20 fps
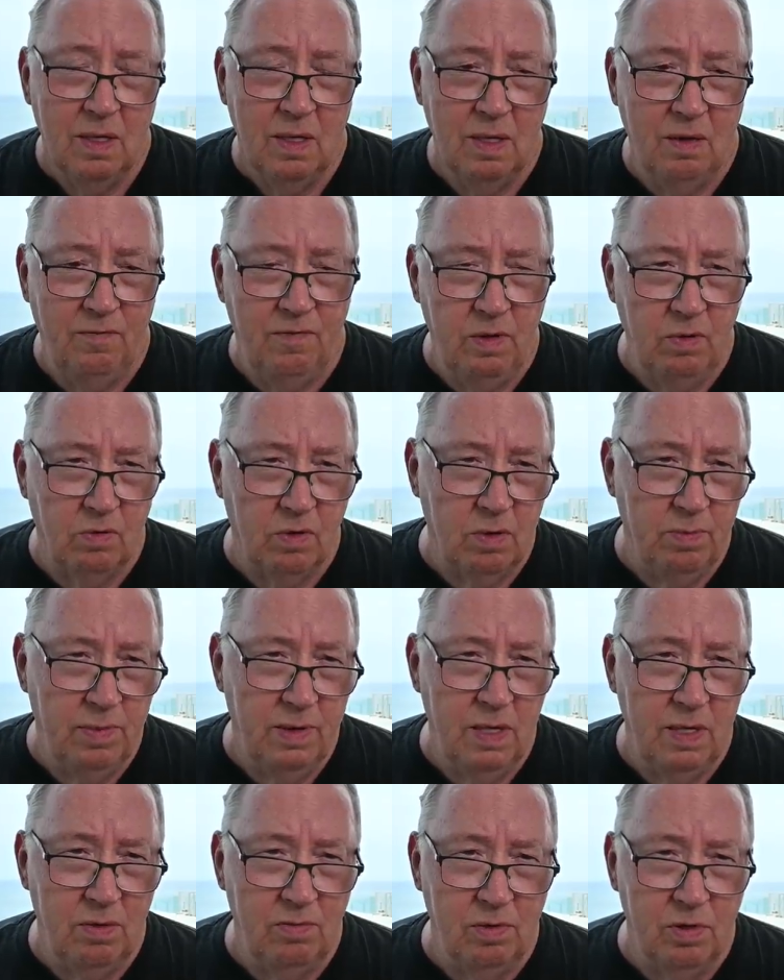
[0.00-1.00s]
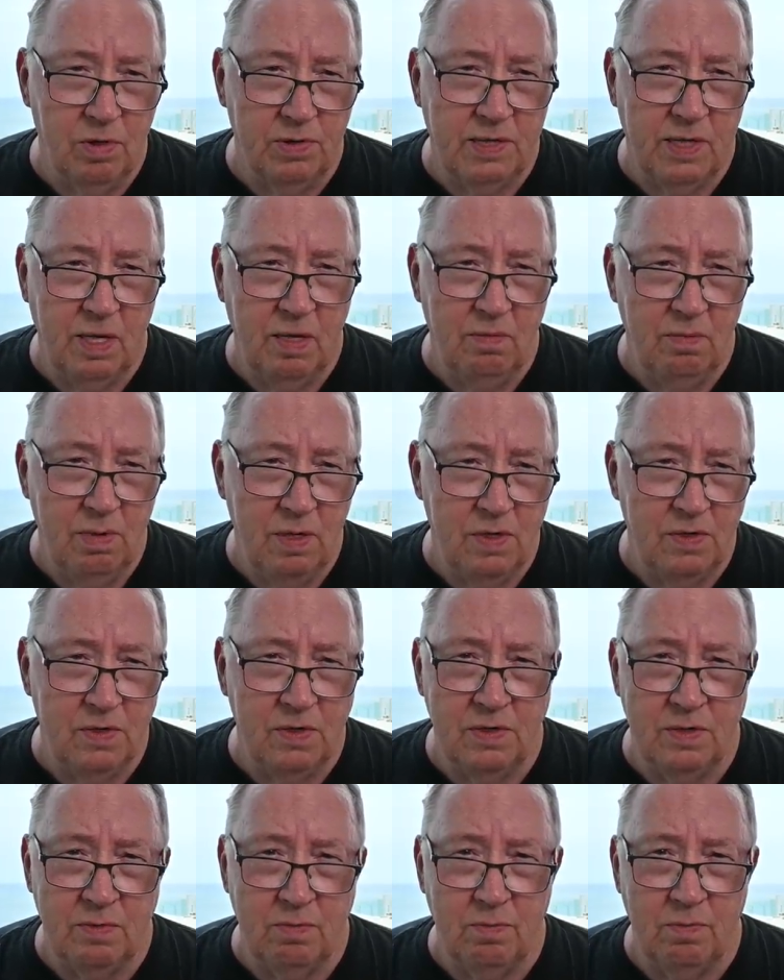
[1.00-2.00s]
If you want to be in the real estate
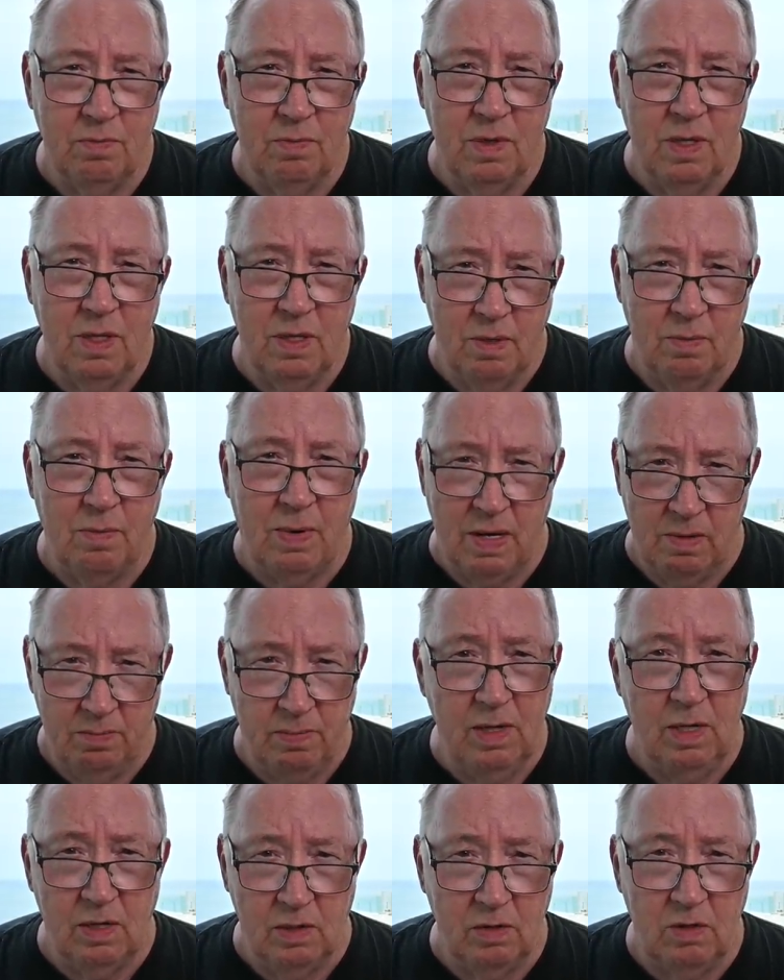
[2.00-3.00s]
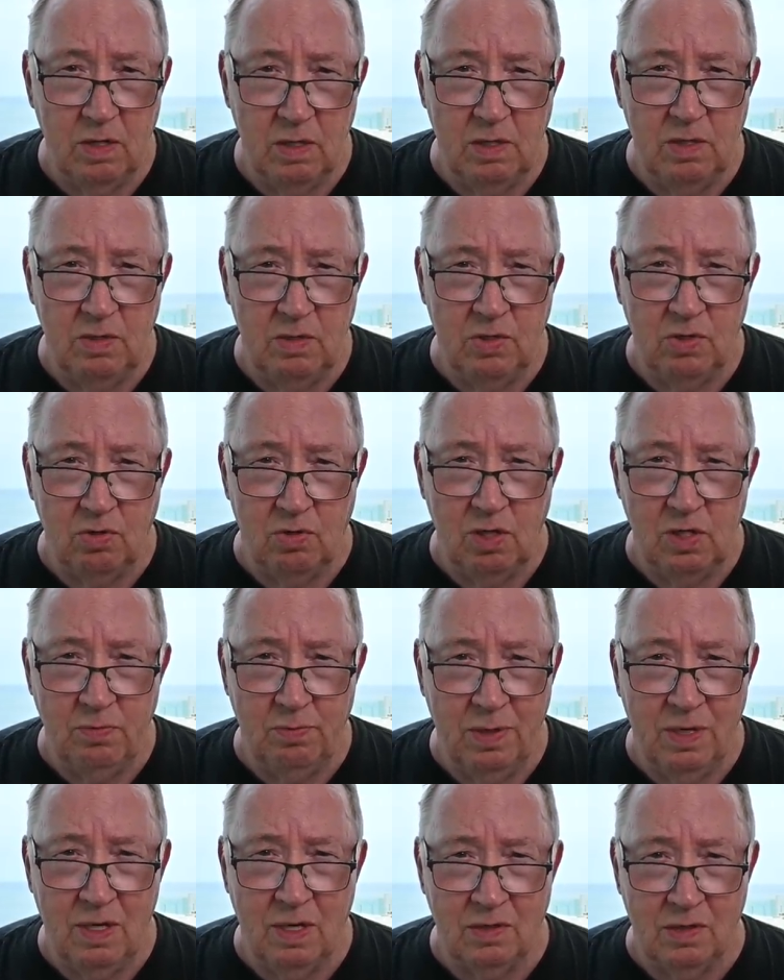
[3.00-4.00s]
business, it might be a good choice
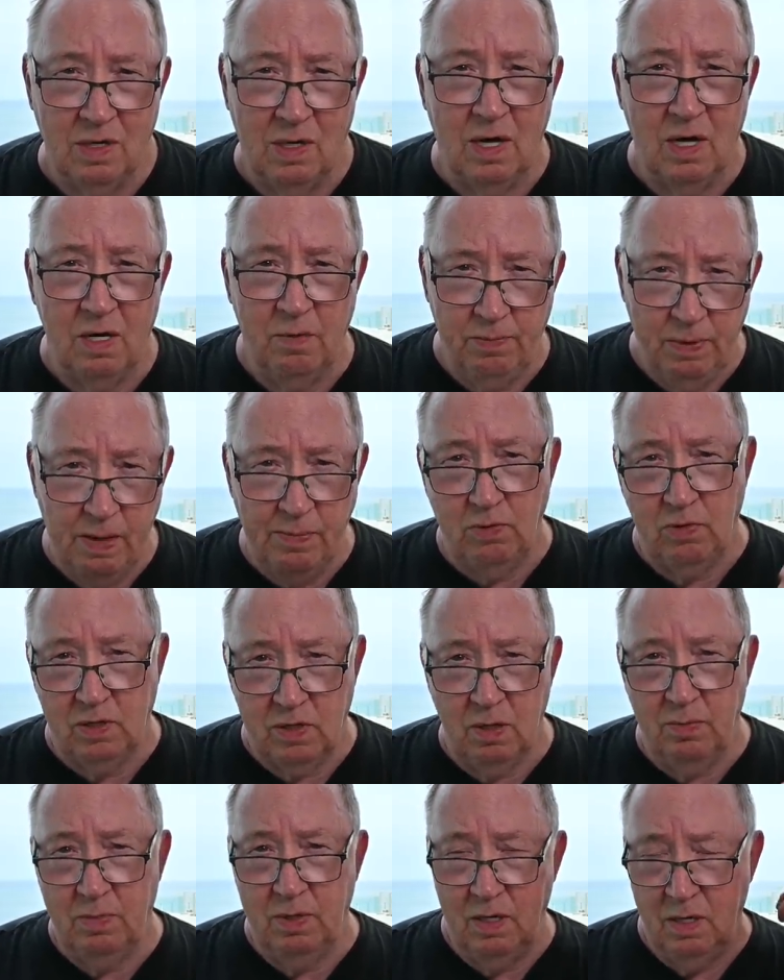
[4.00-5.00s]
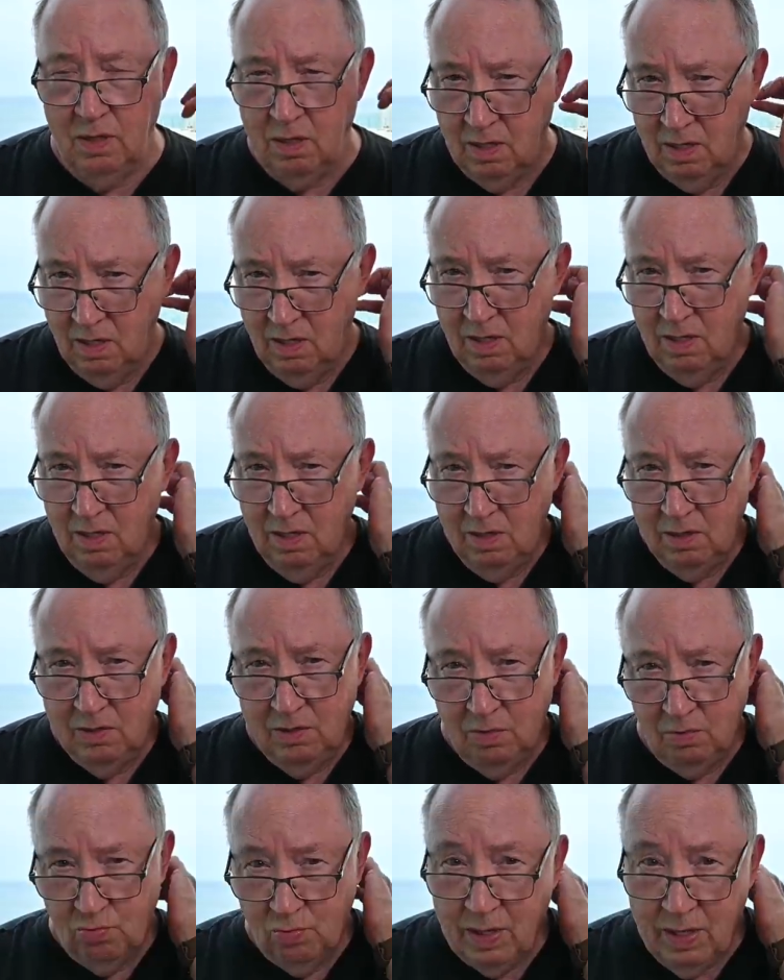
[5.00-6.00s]
because a lot of people come here
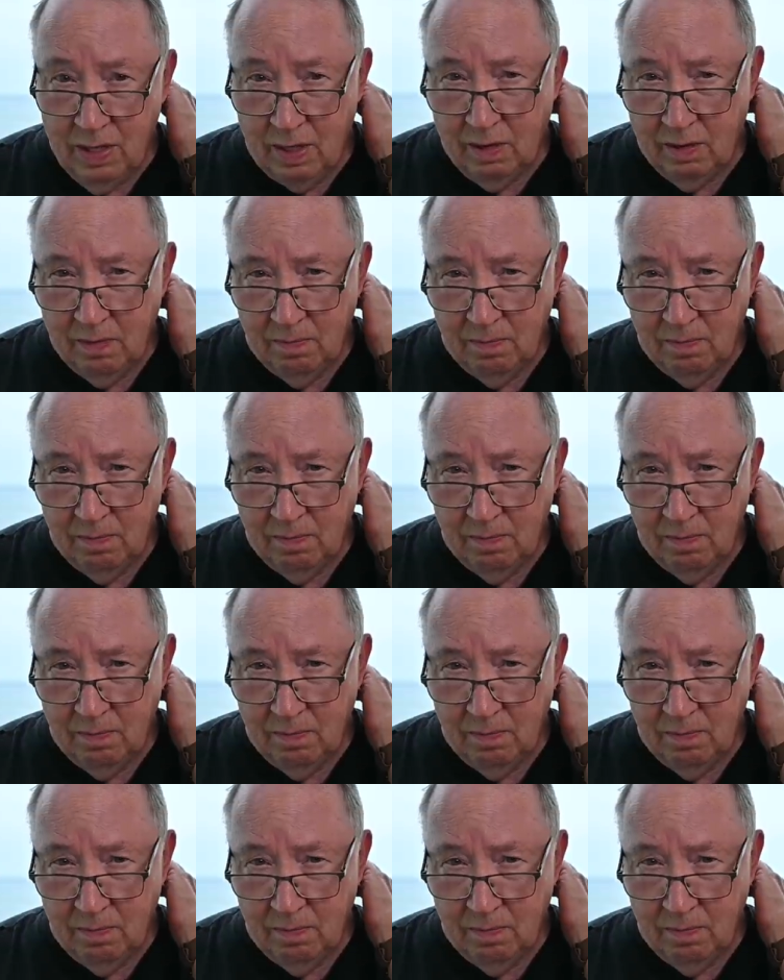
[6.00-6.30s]
to rent.